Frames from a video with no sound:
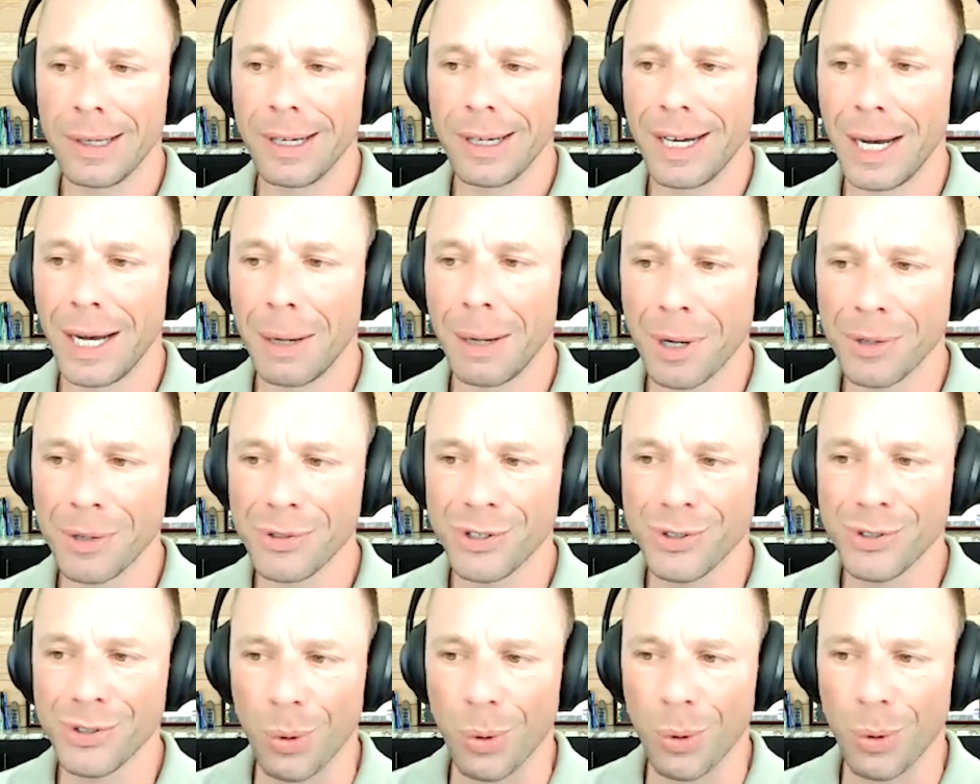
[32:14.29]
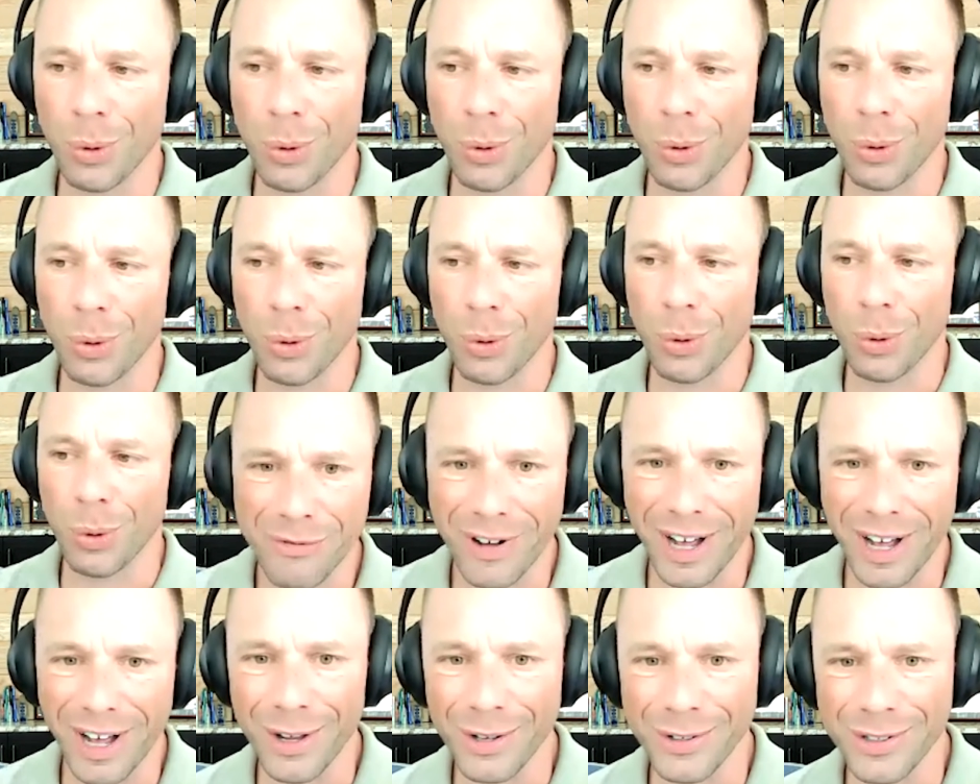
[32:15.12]
I was just organizing
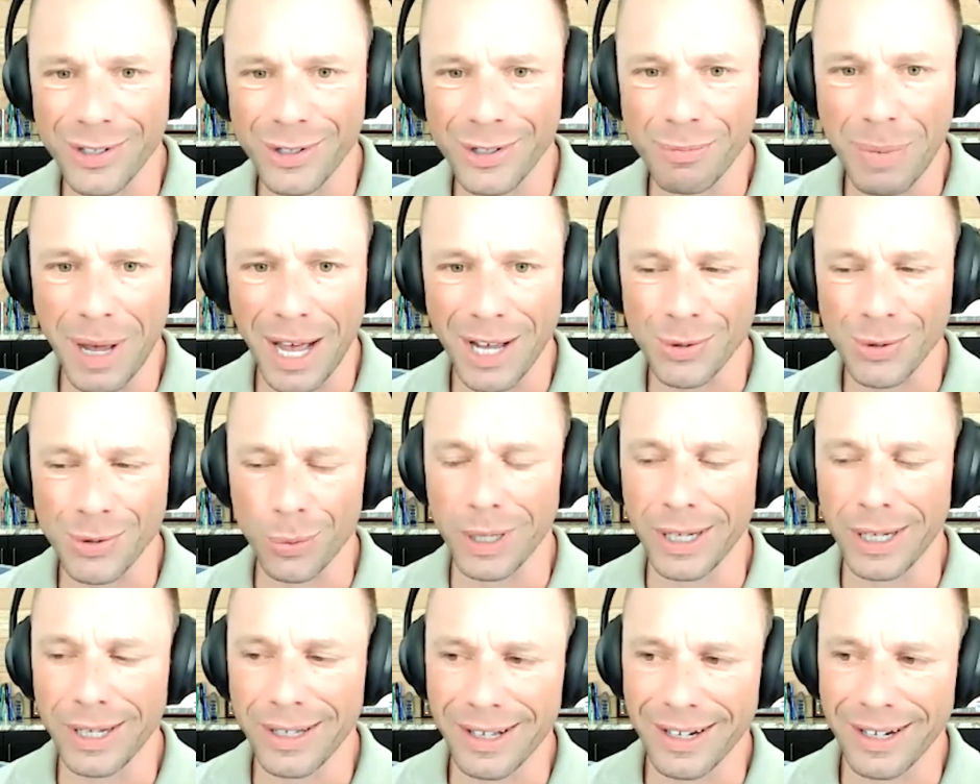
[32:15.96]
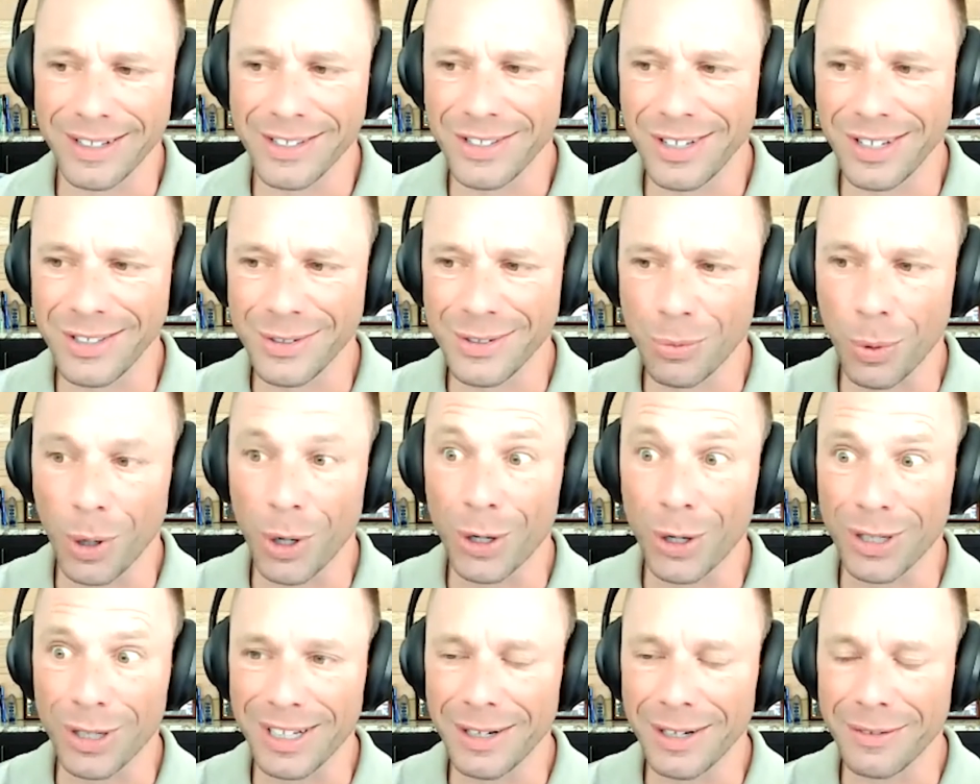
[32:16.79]
my files this past week, and it says where
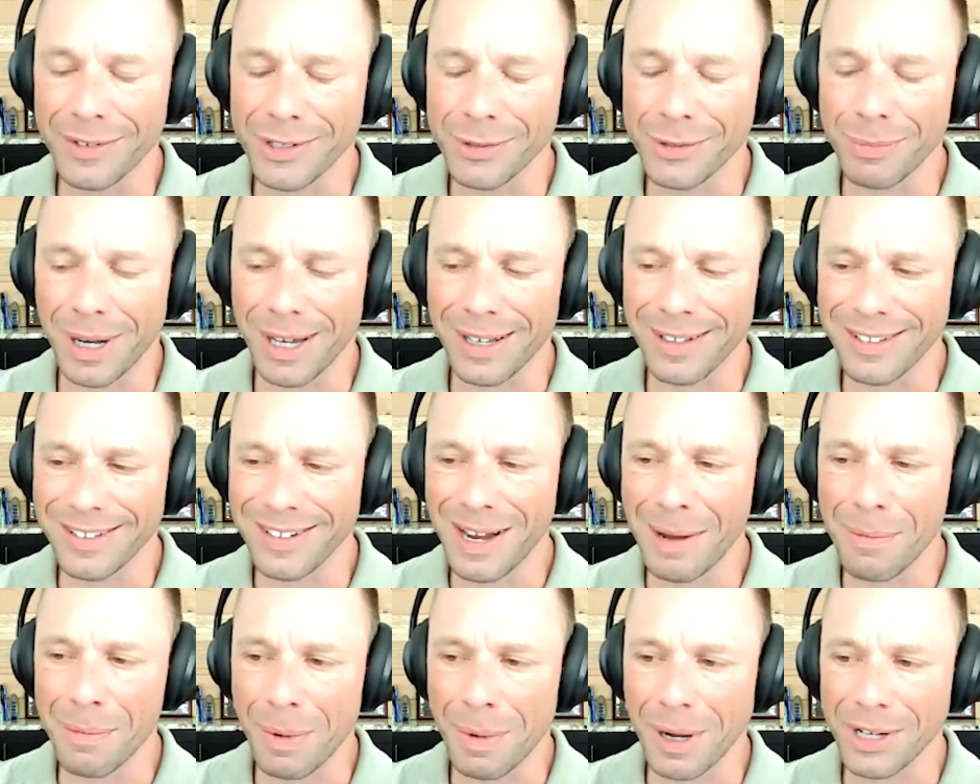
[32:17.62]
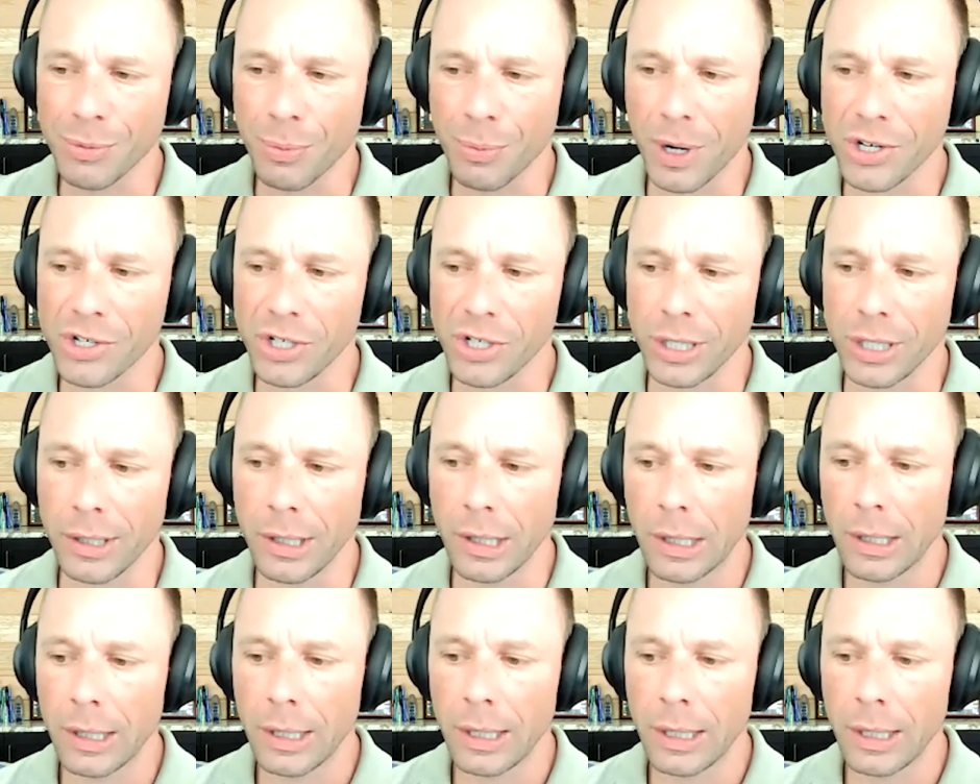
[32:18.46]
to live is the name of my spreadsheet.